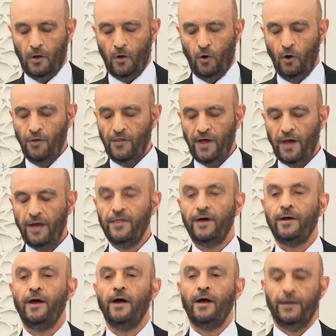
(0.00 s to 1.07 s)
On the
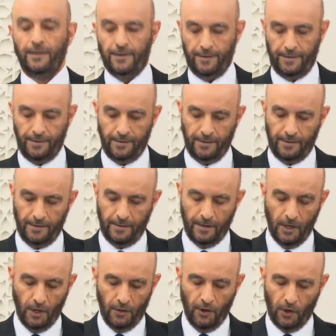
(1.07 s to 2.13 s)
other hand,
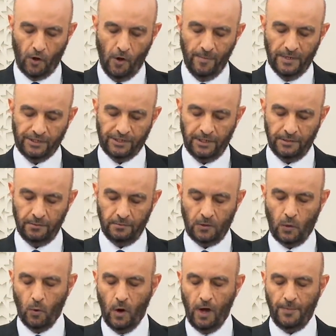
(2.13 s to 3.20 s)
the Commission
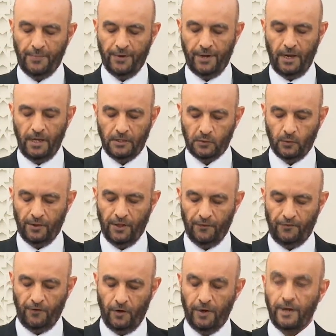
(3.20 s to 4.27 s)
cooperates with the
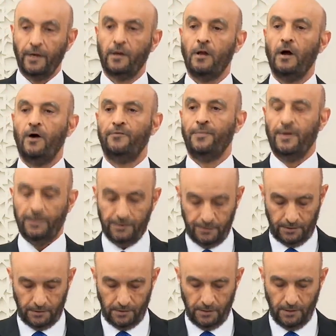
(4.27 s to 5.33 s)
foreign
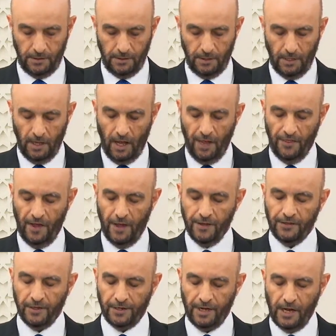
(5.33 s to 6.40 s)
governments and the
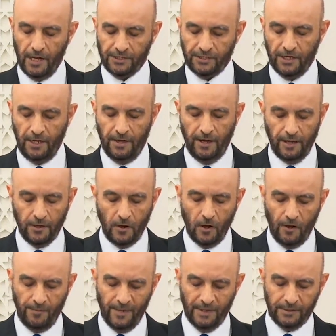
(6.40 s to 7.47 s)
international
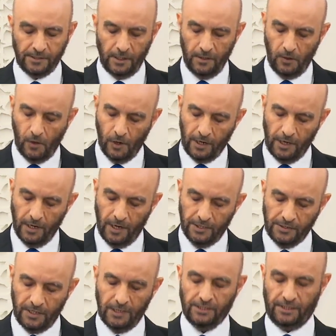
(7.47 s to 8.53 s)
non-governmental
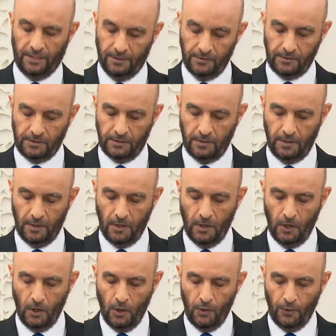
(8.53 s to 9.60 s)
organizations
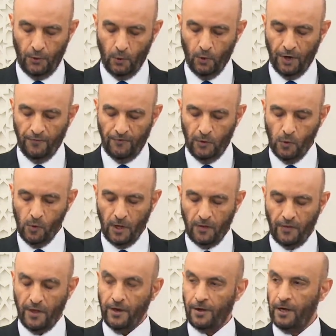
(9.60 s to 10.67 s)
through
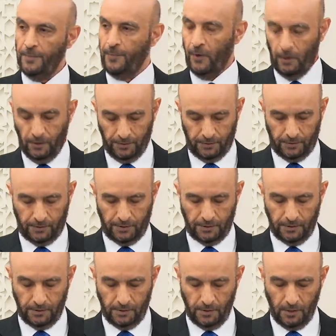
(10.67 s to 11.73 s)
reviewing their reports
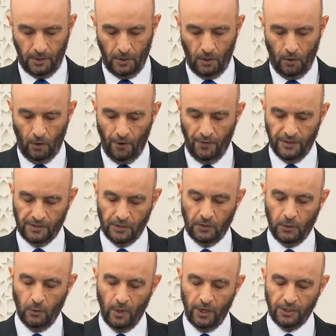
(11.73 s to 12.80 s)
on the
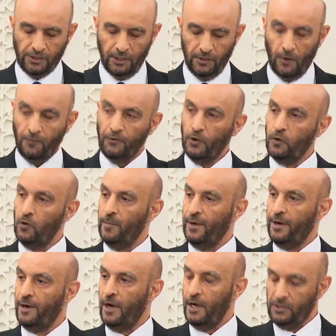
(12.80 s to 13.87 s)
situation of
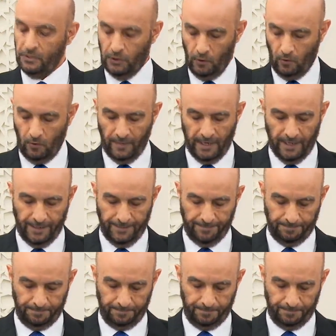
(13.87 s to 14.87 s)
human rights in Oman